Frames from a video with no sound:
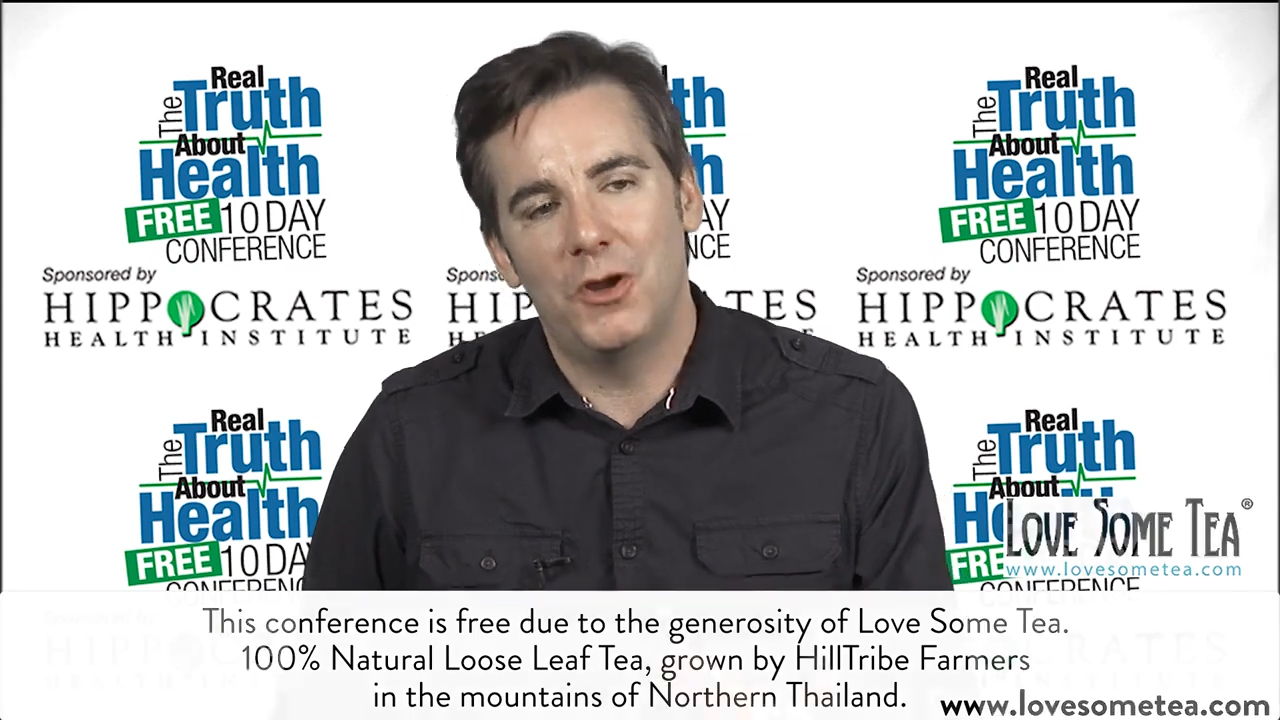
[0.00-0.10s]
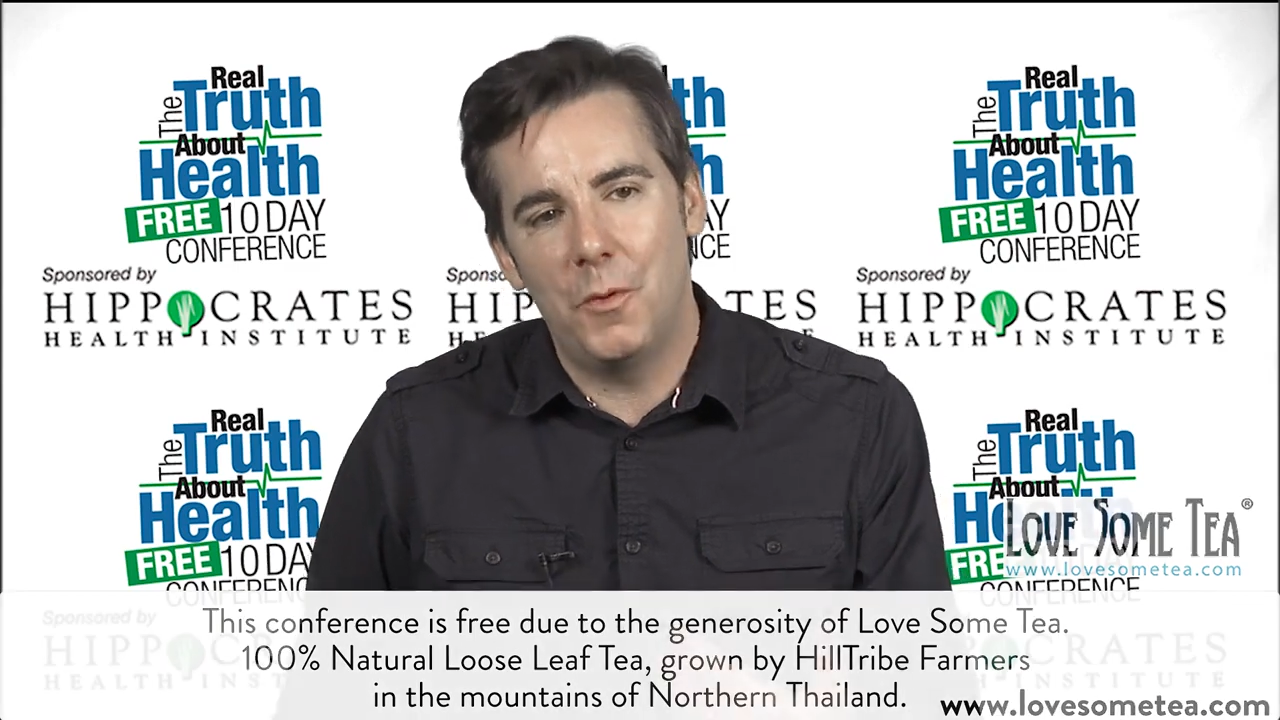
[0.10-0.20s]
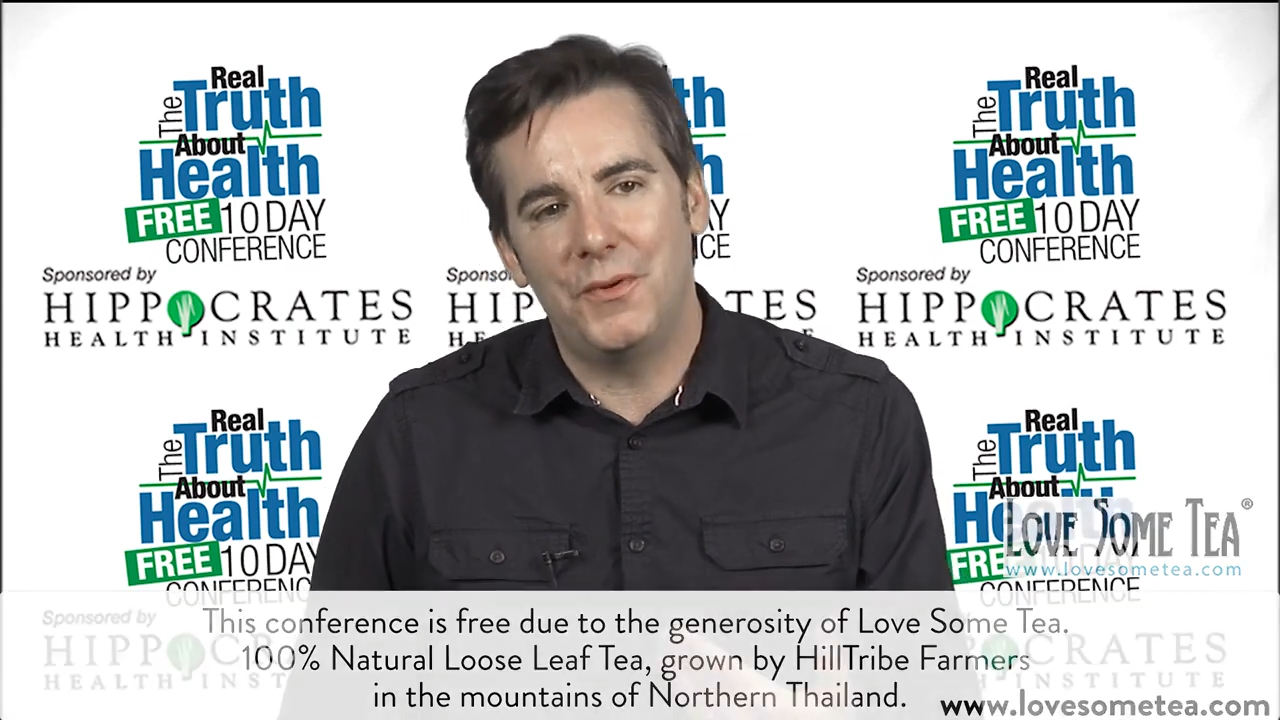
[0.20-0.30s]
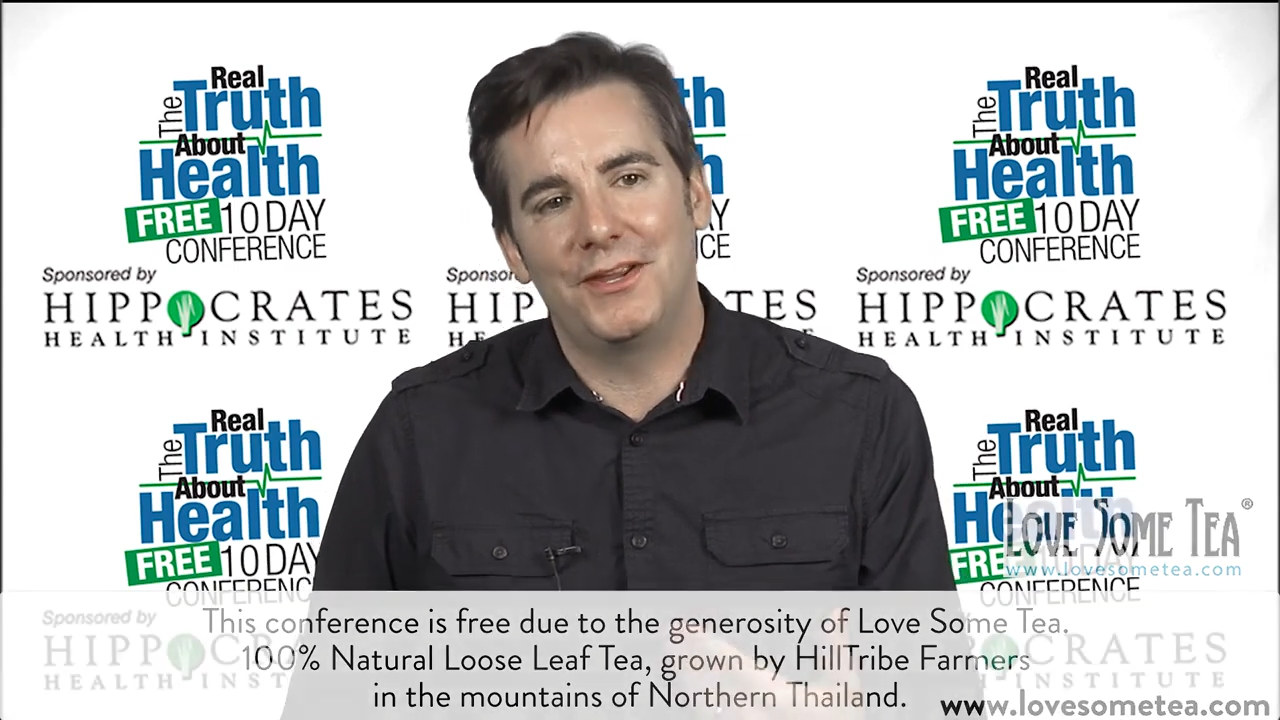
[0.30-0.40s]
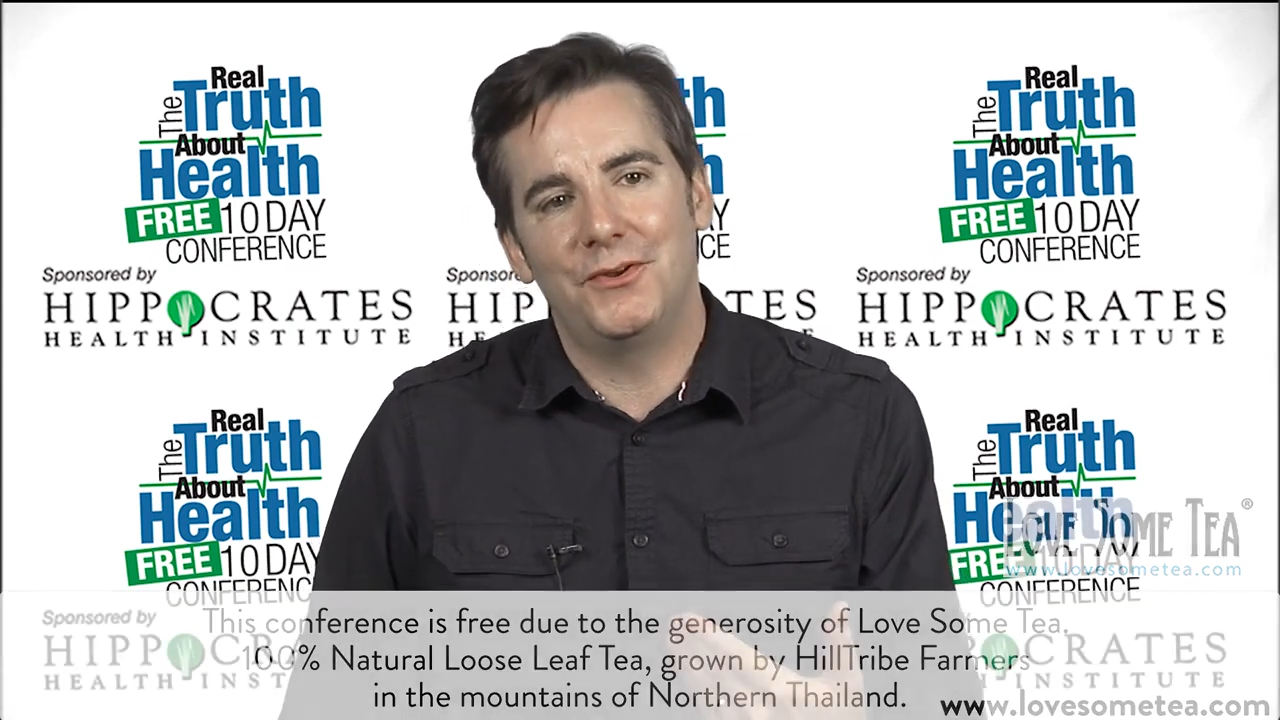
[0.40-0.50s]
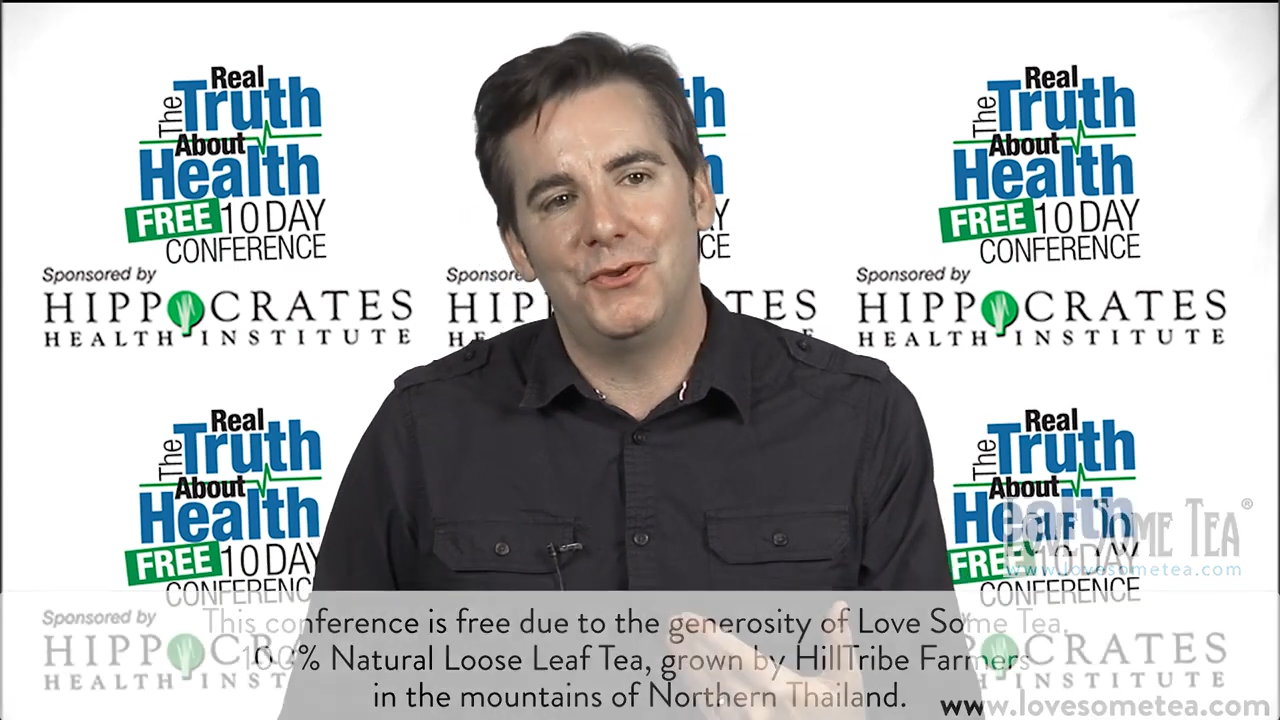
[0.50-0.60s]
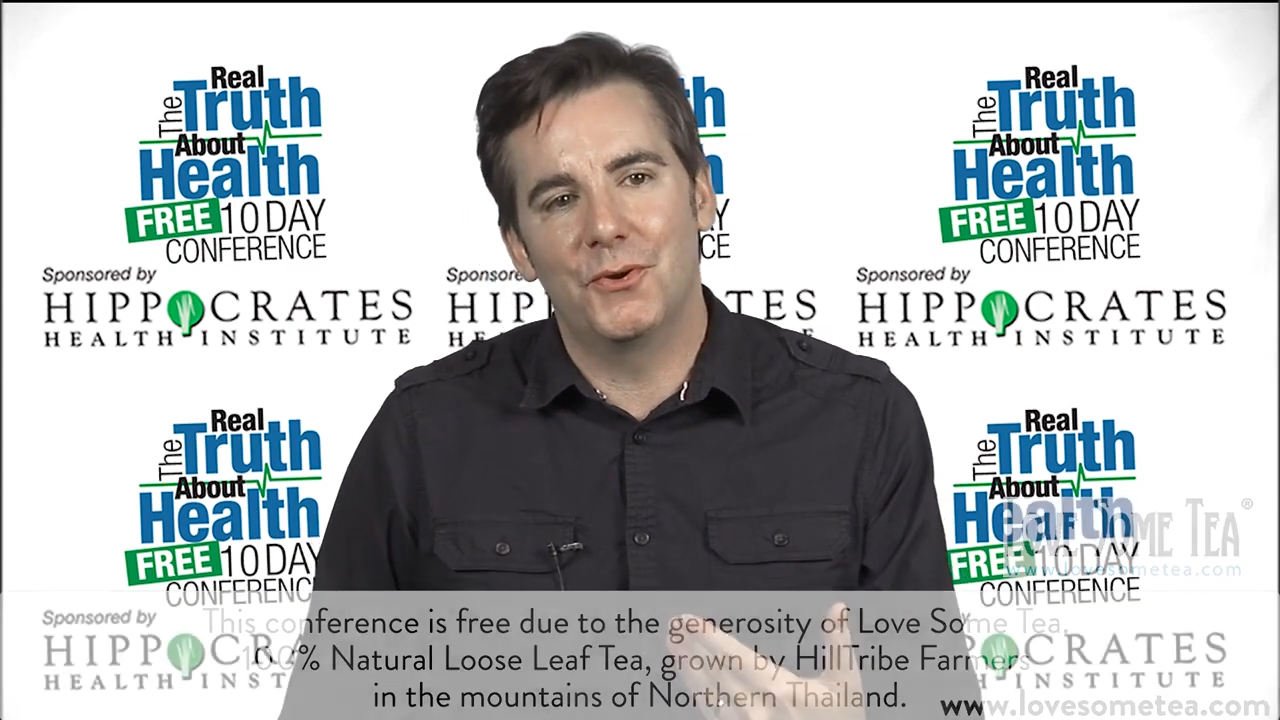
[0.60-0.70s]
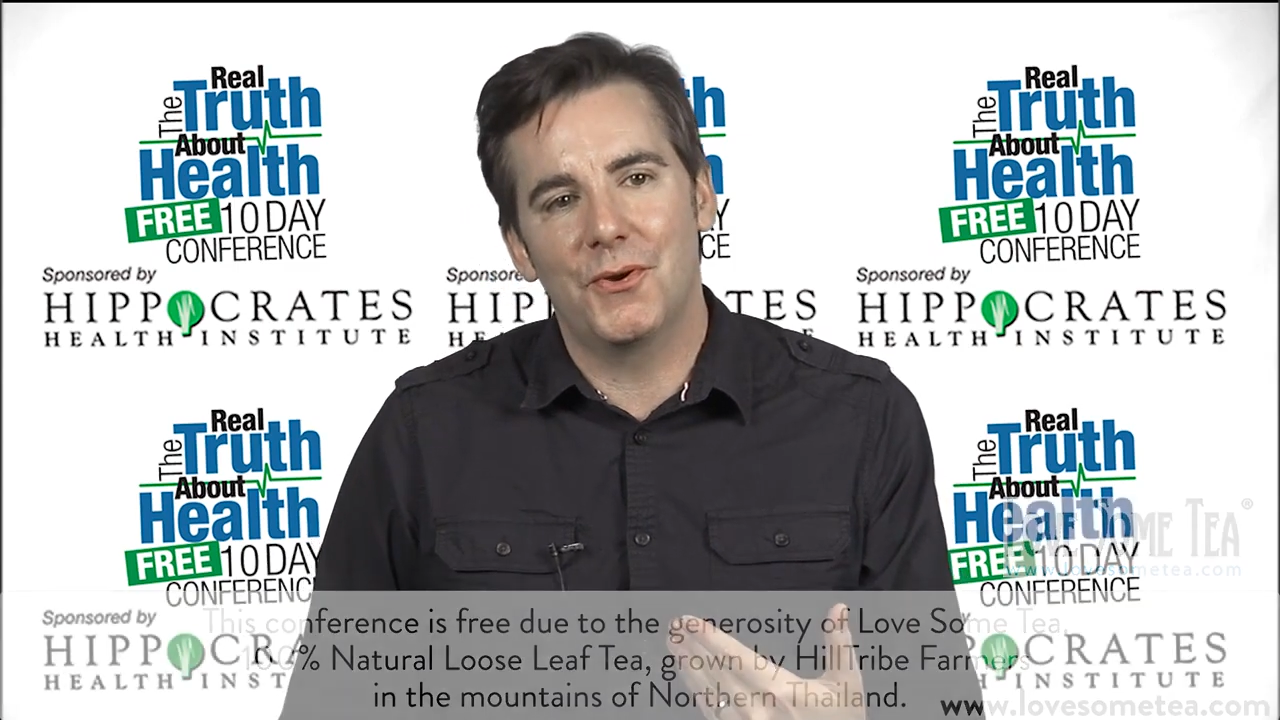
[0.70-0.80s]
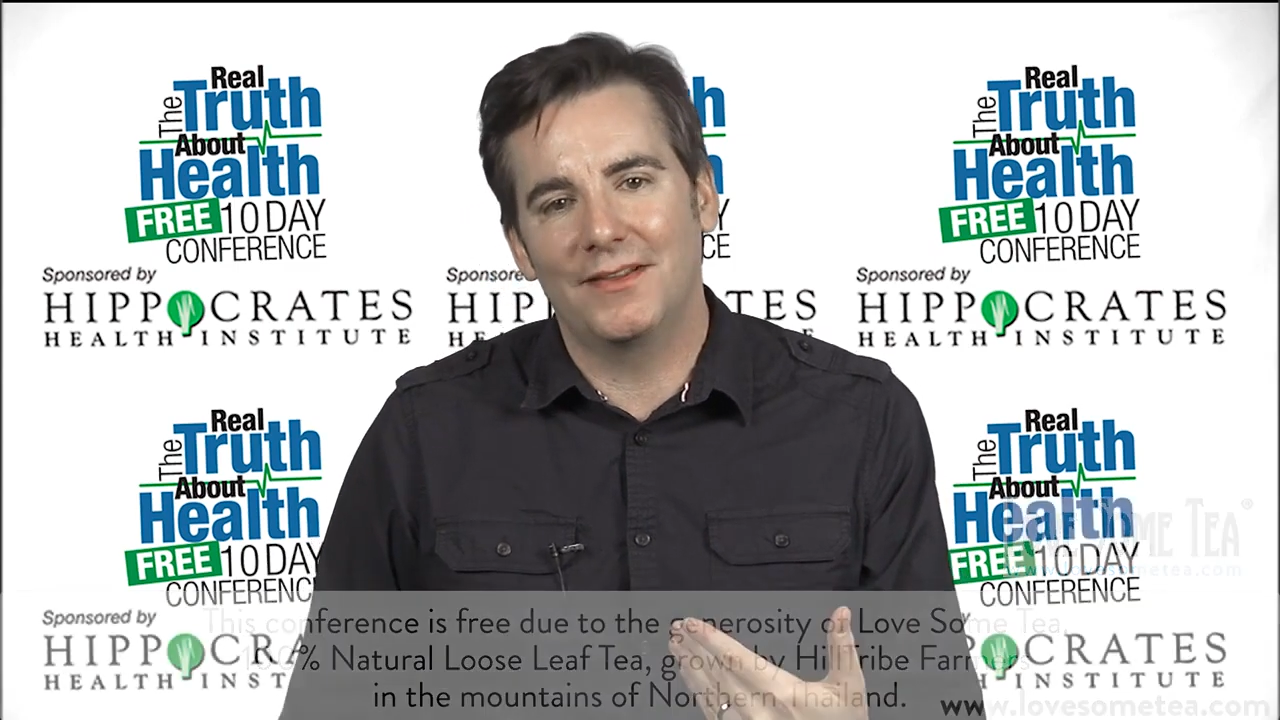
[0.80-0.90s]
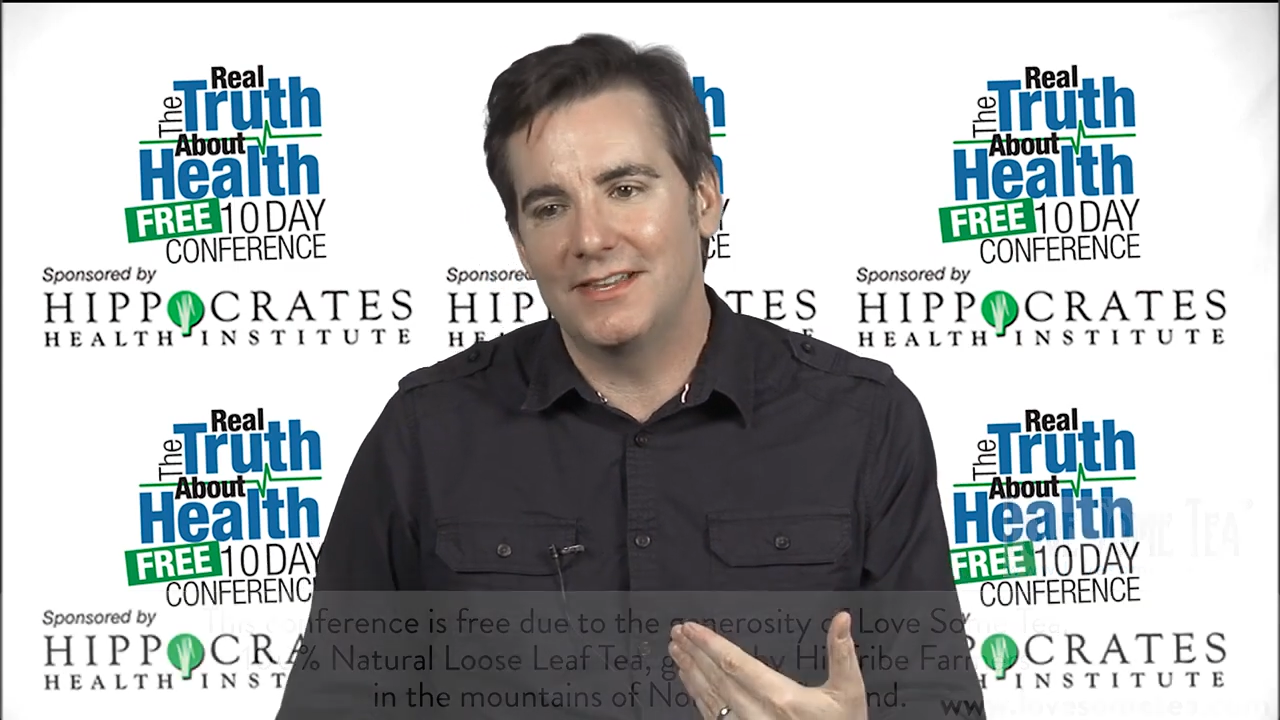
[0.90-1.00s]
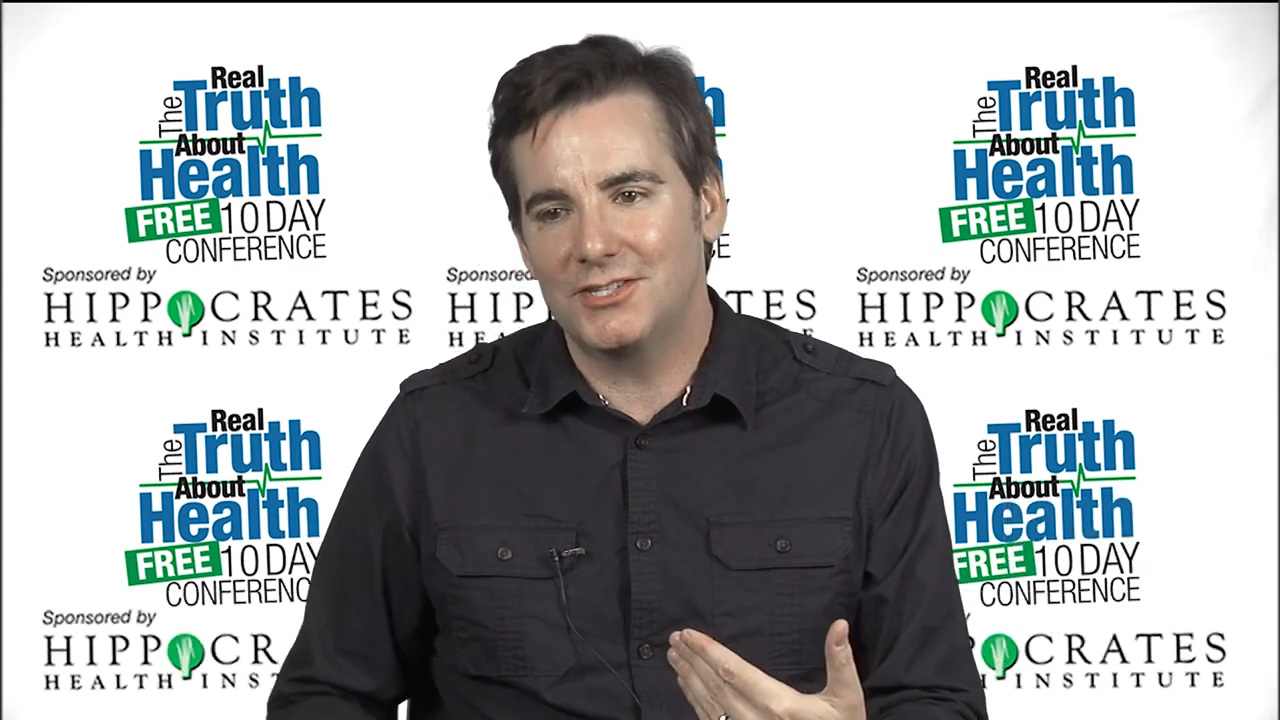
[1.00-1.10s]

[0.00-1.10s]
for the opening in New York.